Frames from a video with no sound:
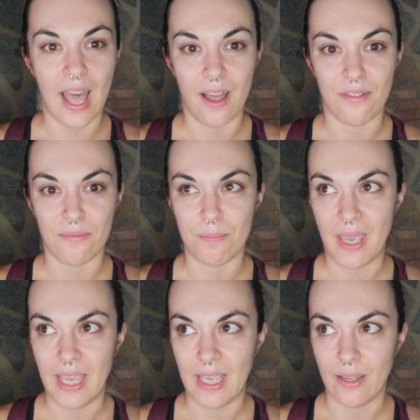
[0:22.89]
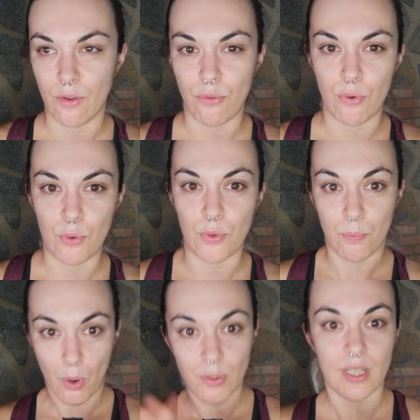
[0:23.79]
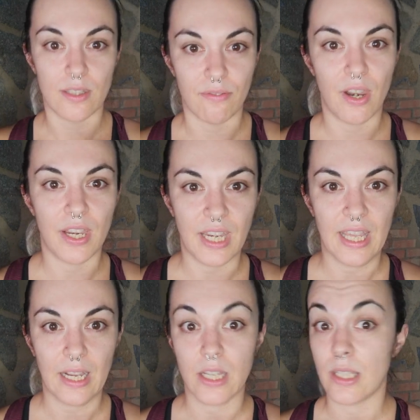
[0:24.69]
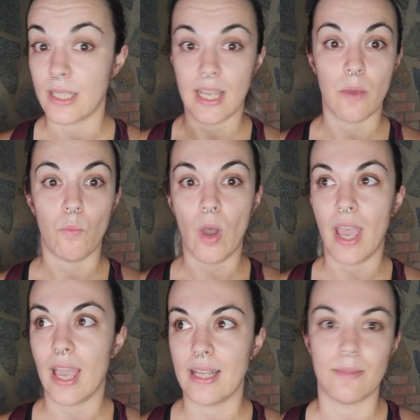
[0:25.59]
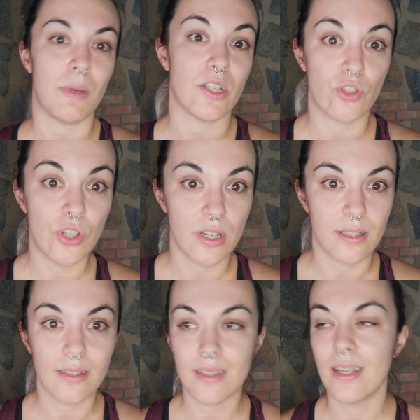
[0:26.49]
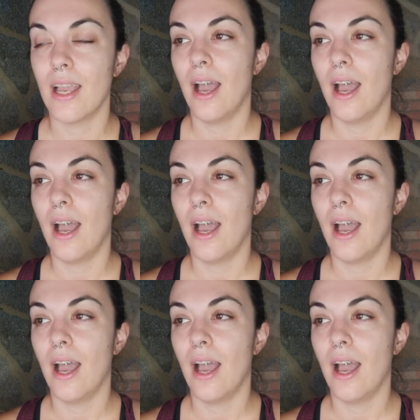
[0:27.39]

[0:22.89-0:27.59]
have been through the process of learning English the same way as my students.